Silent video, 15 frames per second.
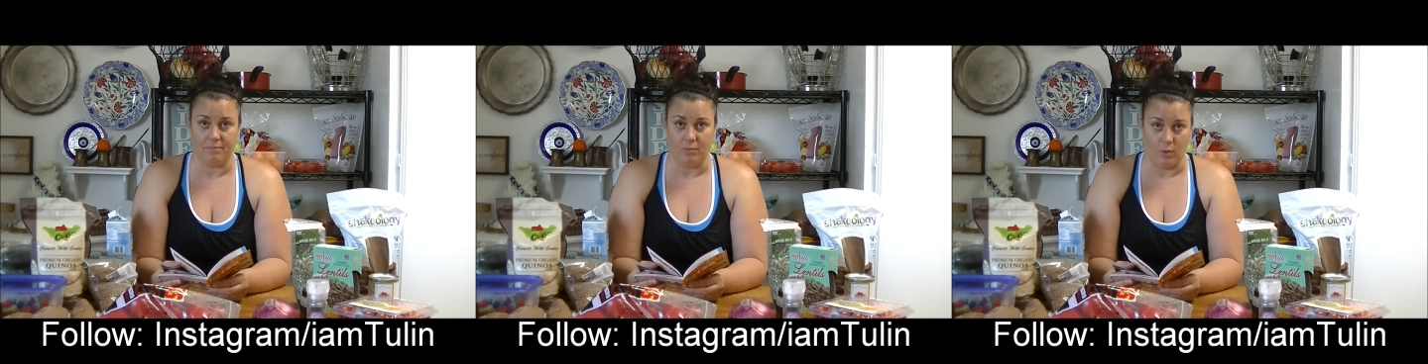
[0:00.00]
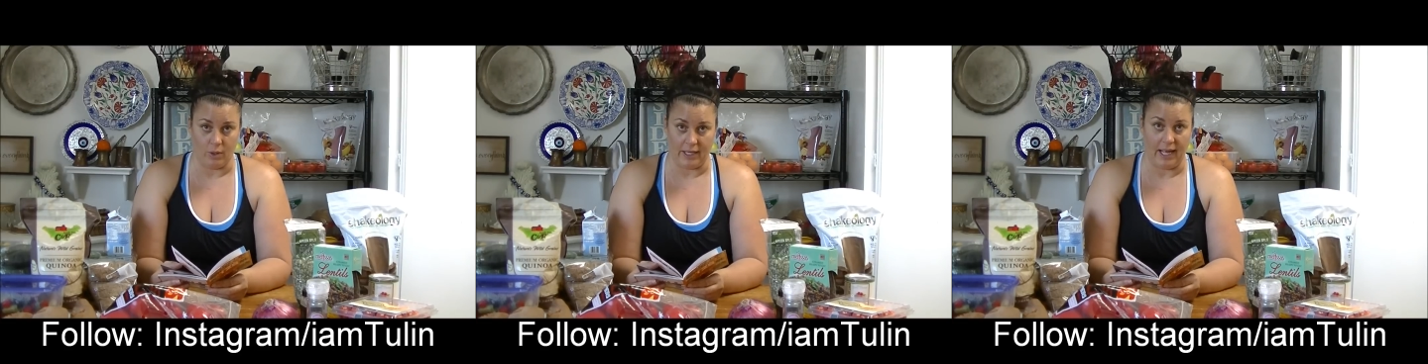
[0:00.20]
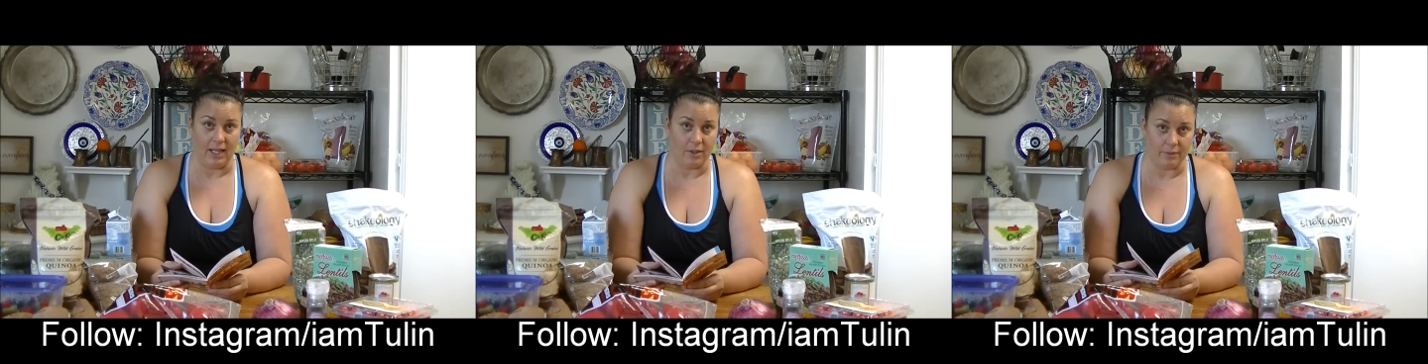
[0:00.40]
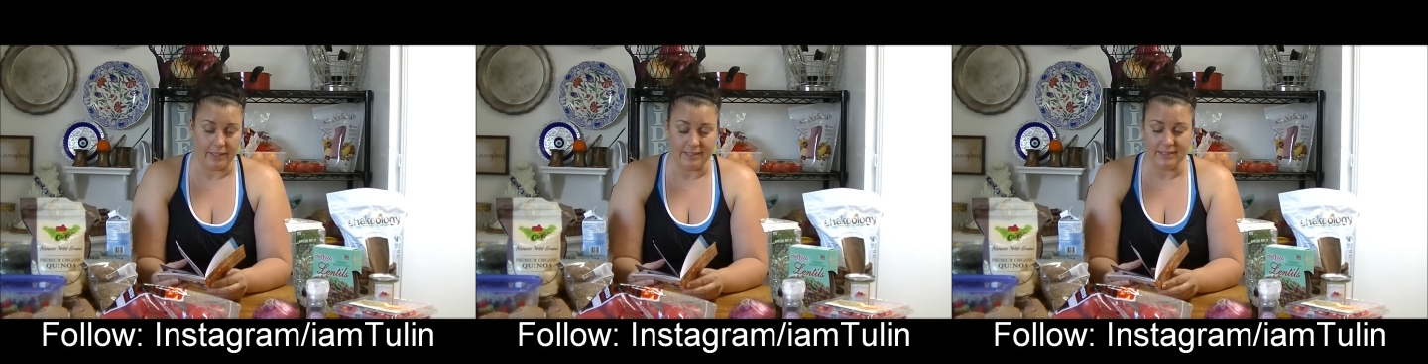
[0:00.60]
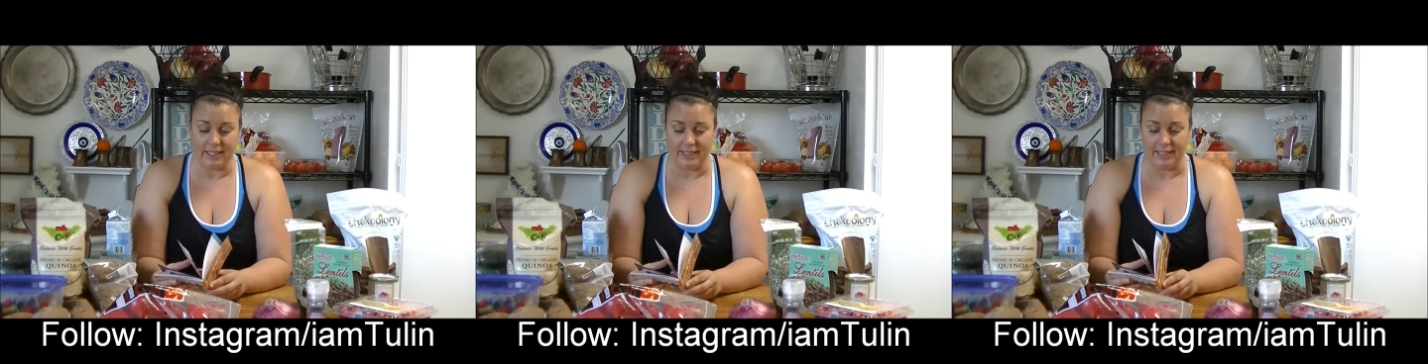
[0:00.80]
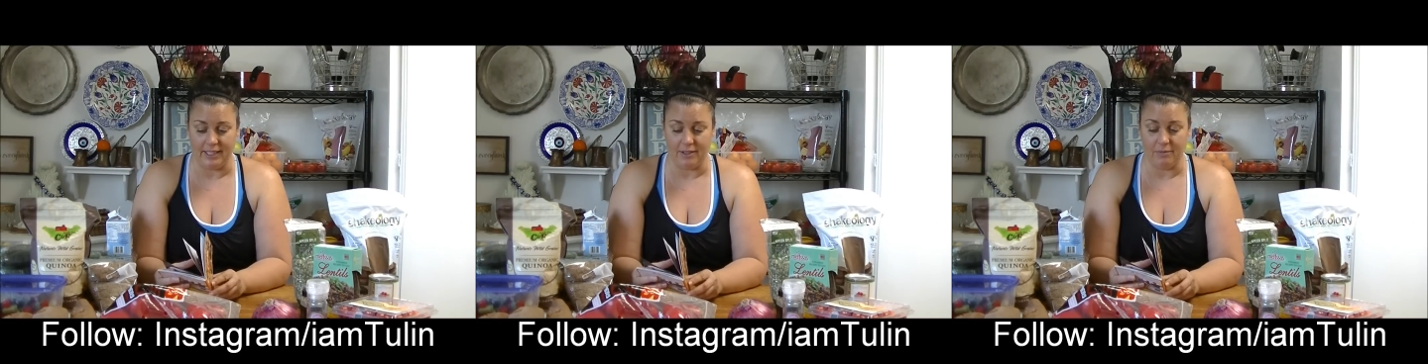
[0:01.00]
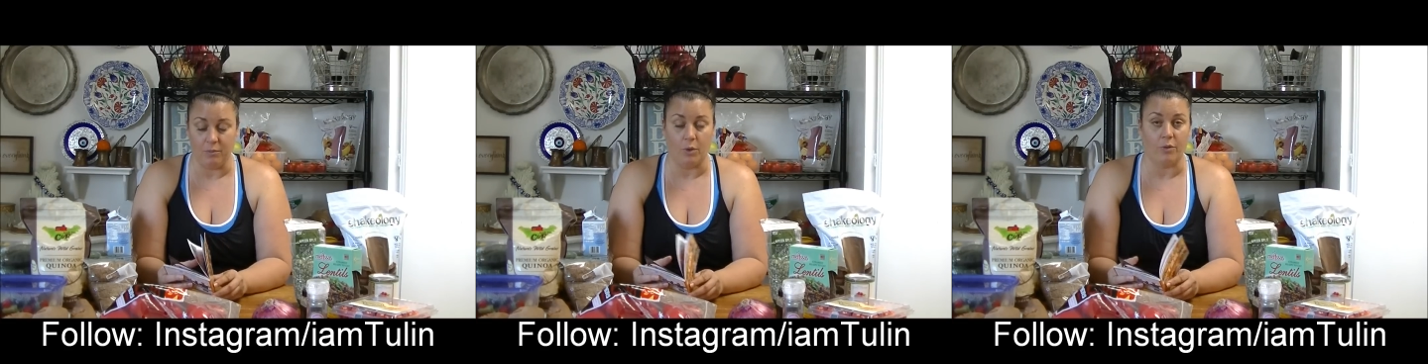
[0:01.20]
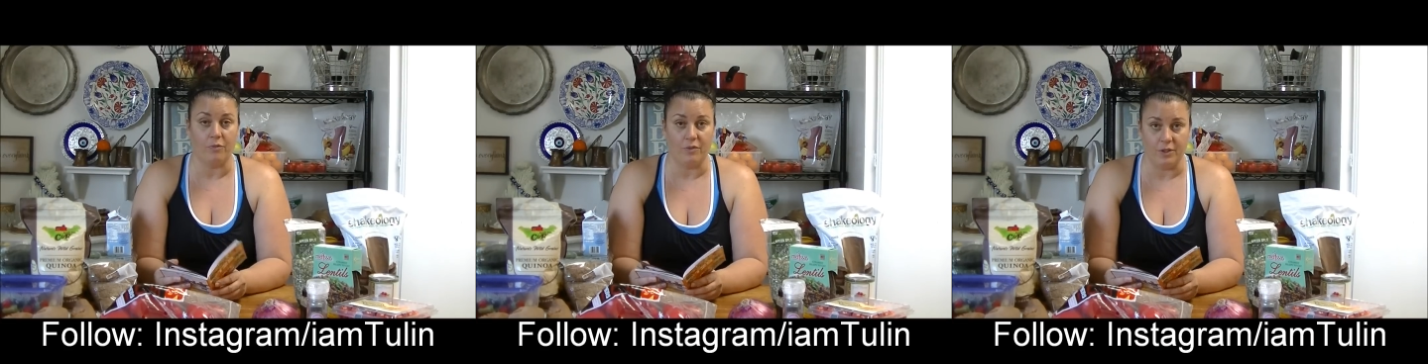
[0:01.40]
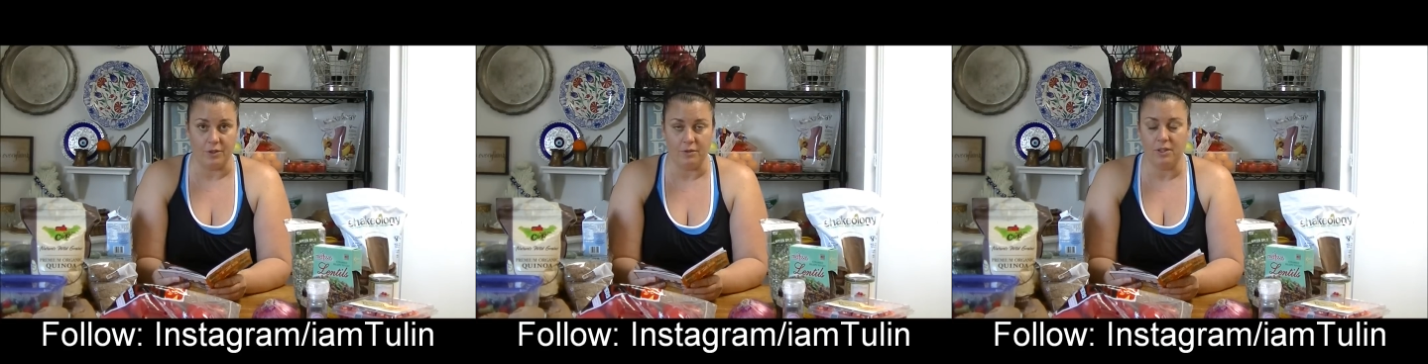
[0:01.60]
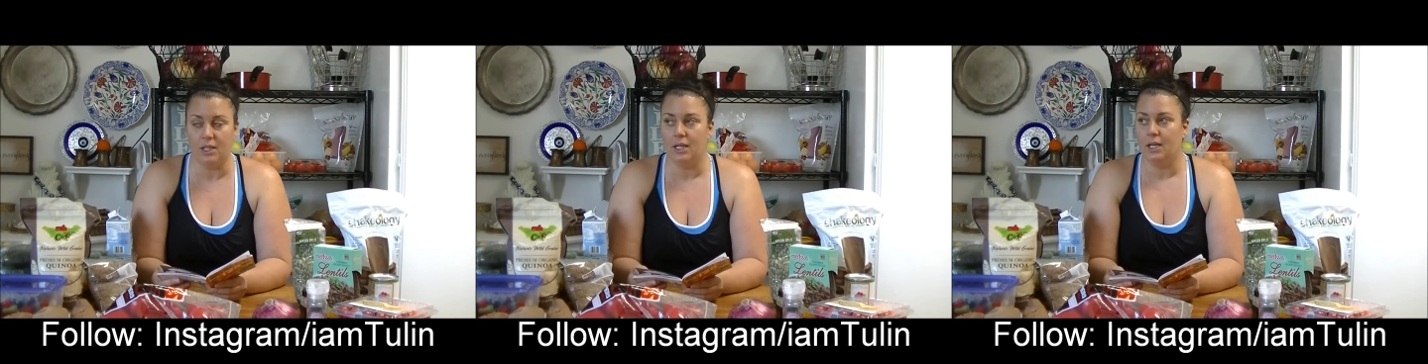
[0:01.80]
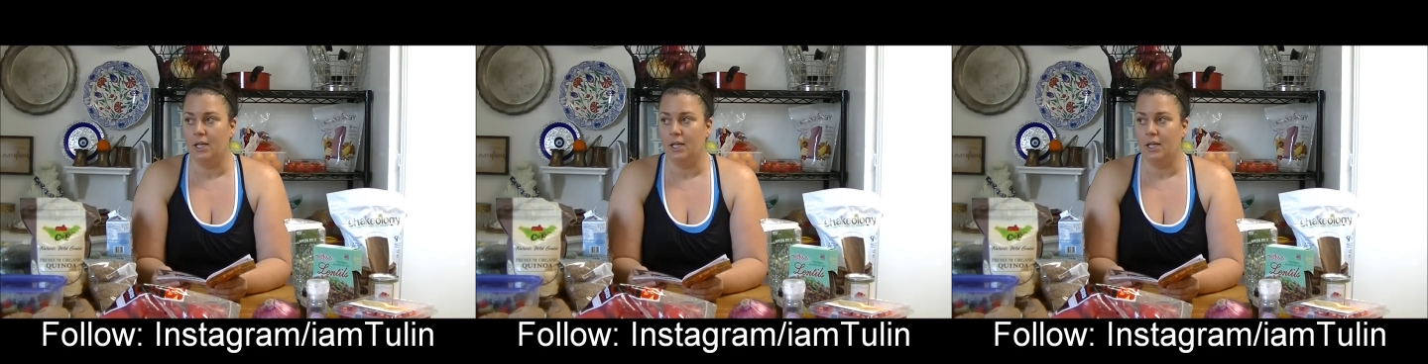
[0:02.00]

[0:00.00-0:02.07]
more calories. I need more food.